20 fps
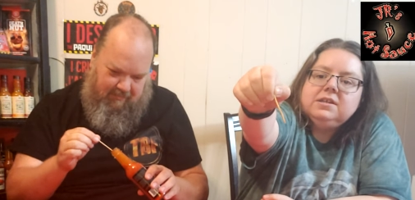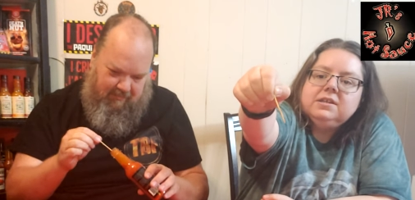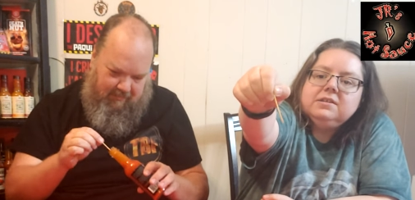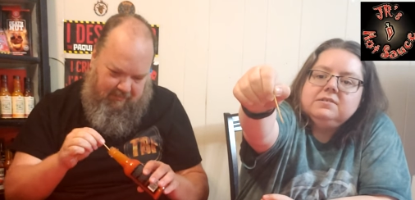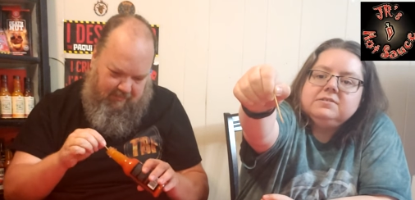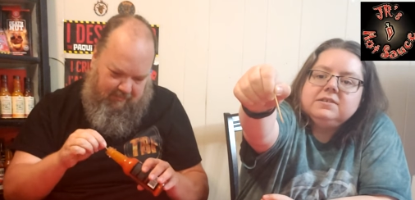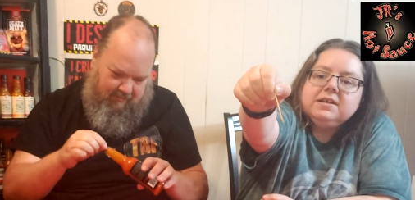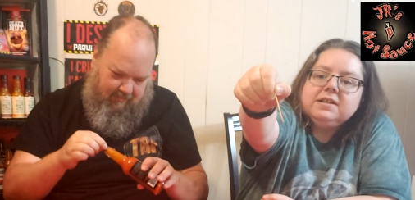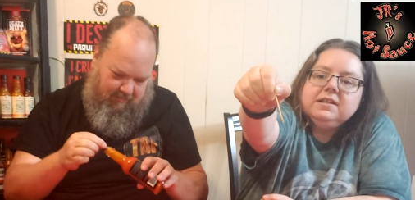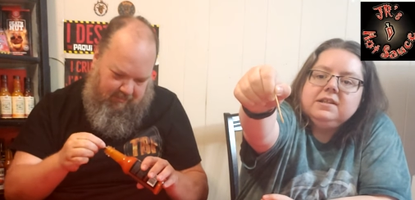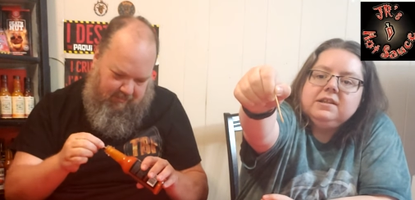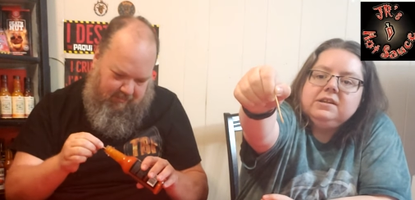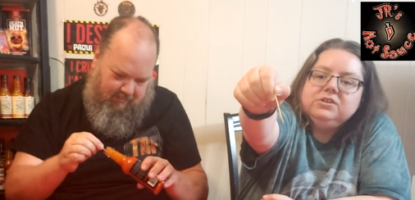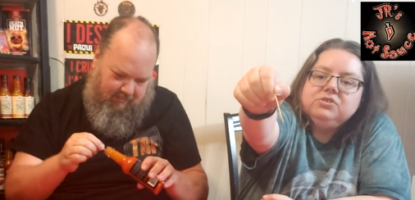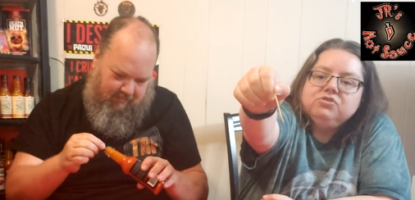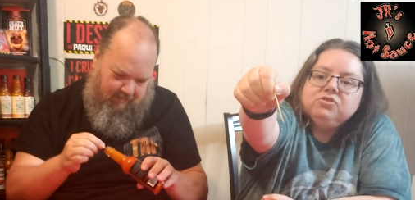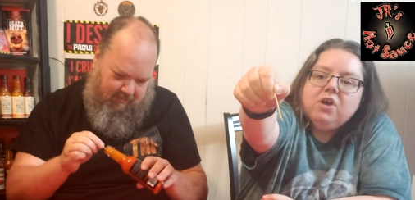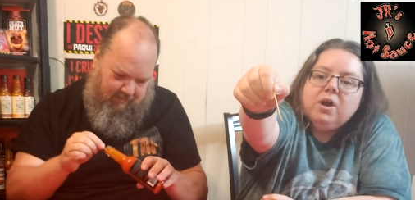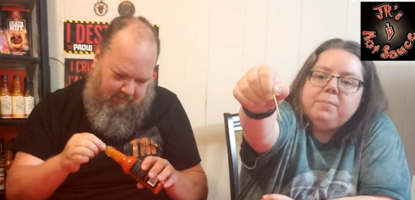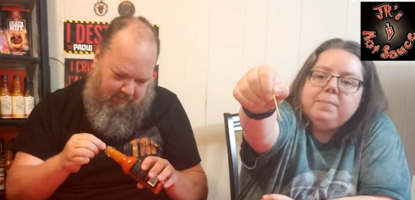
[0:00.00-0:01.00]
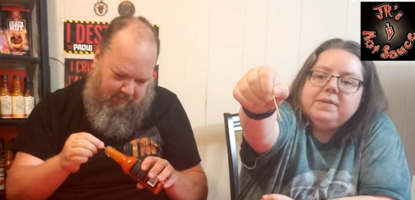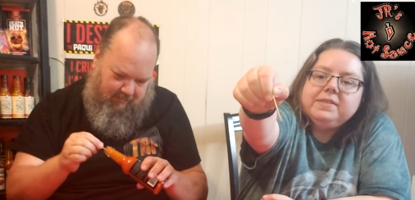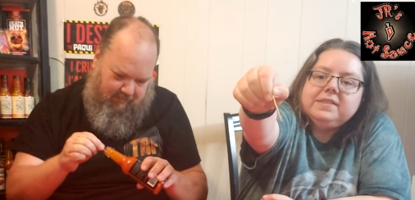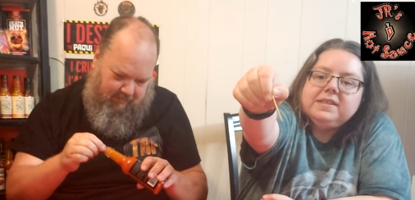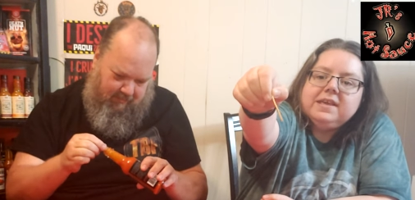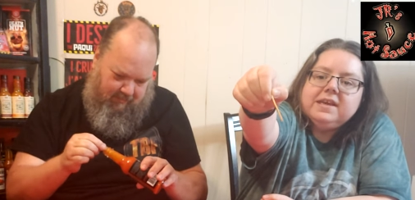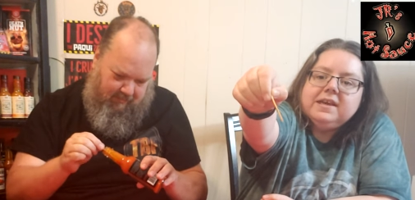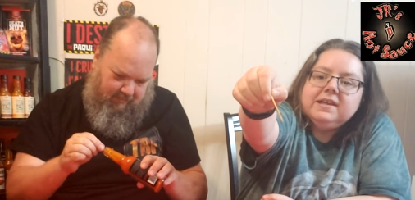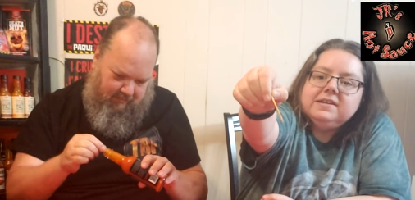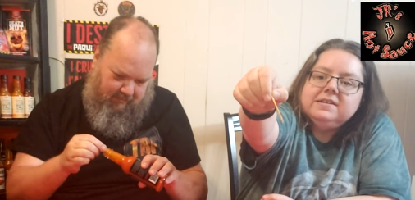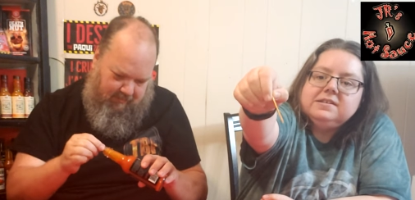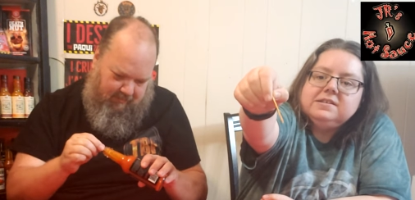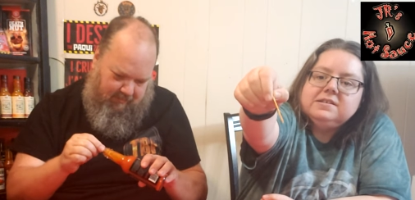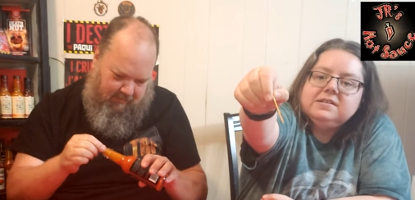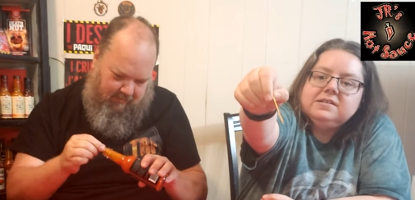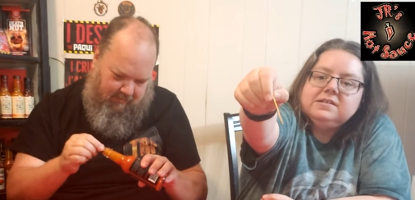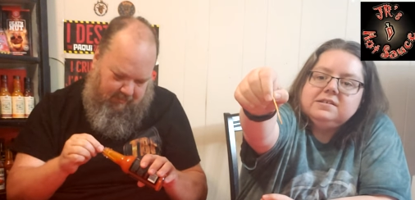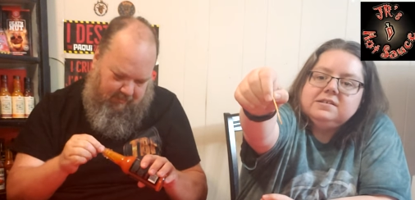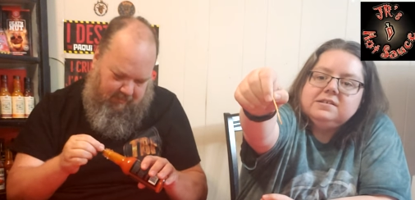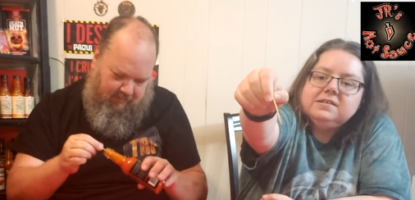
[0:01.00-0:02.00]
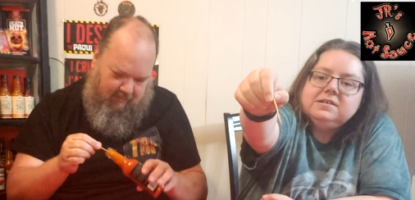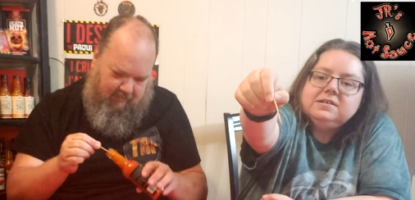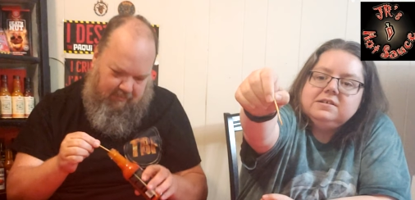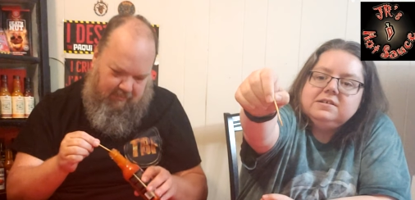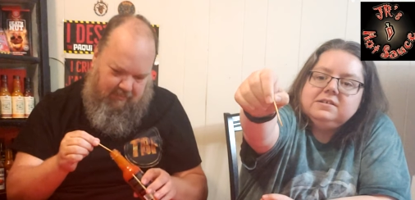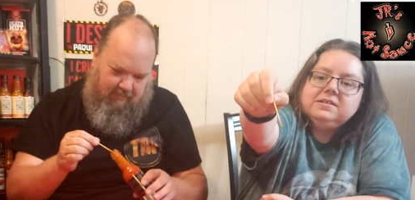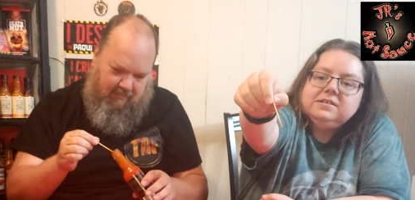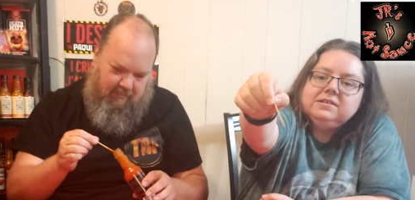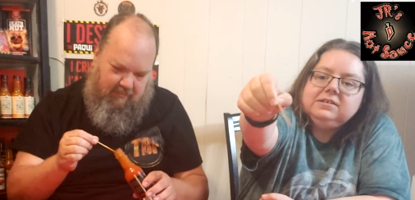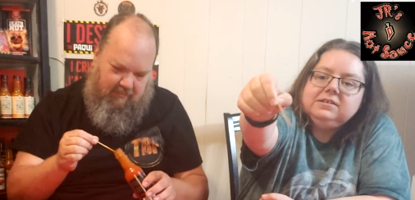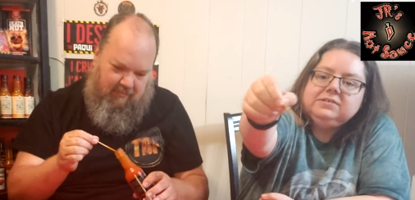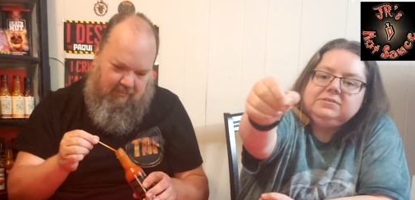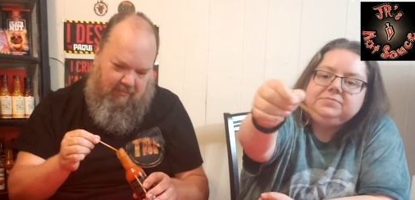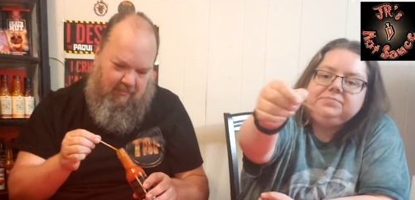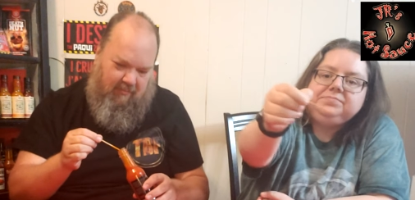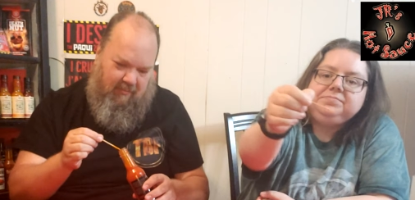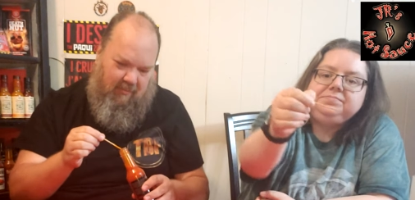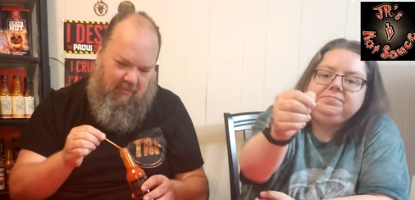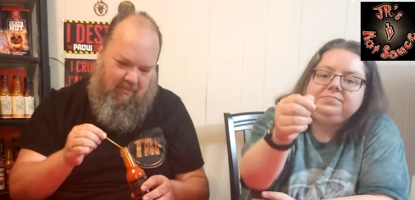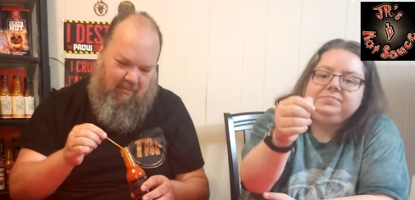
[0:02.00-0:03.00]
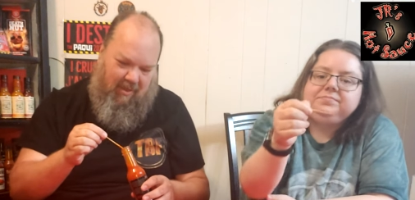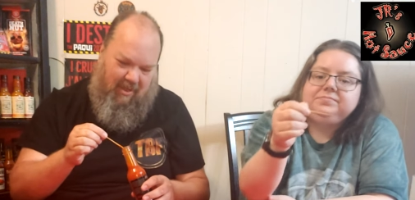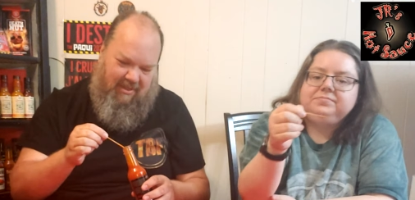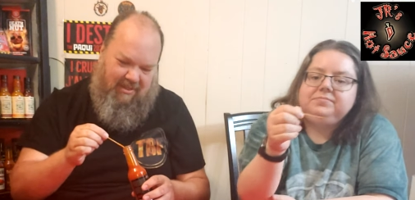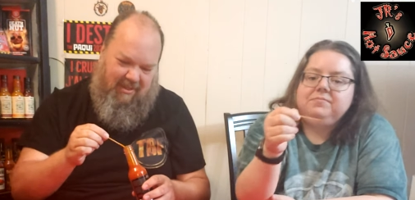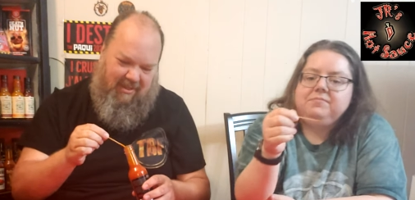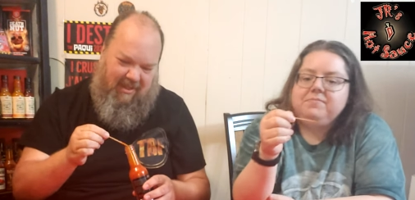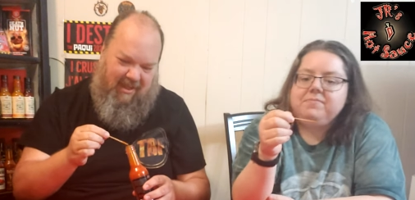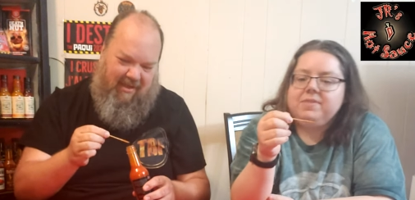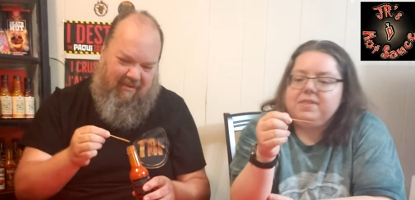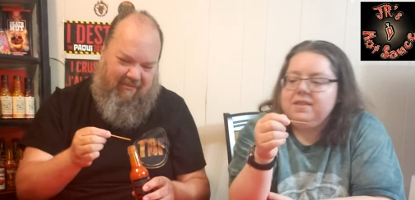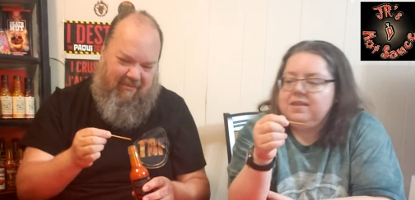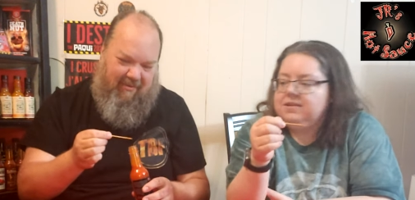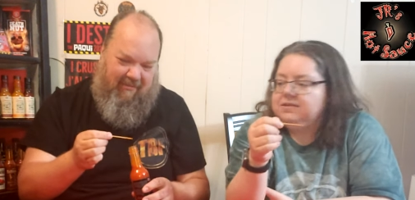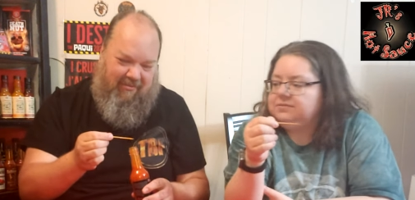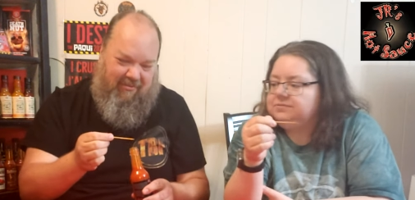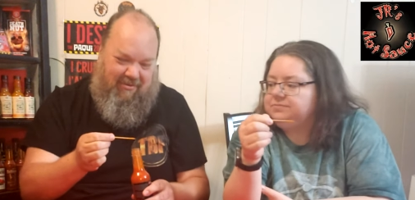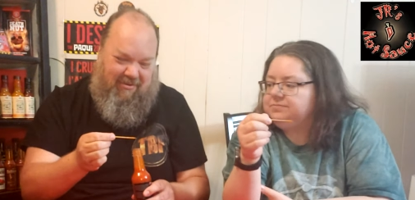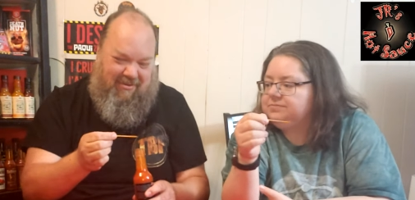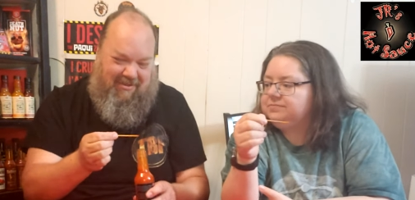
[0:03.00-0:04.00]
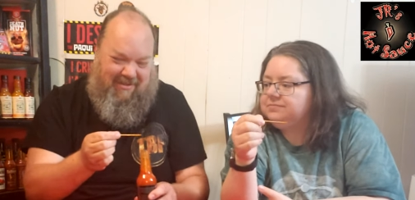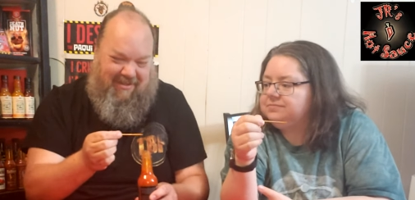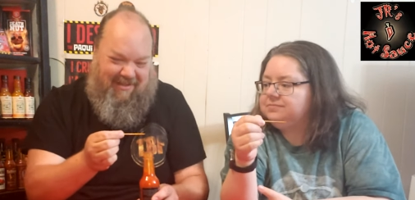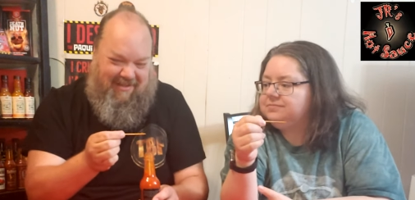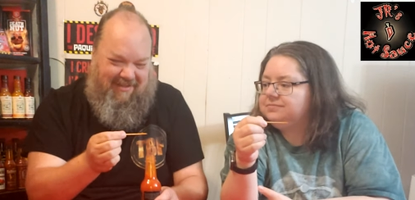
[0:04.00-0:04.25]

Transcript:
Speaker 1: There's like a little drop at the end. Mine's a capital word.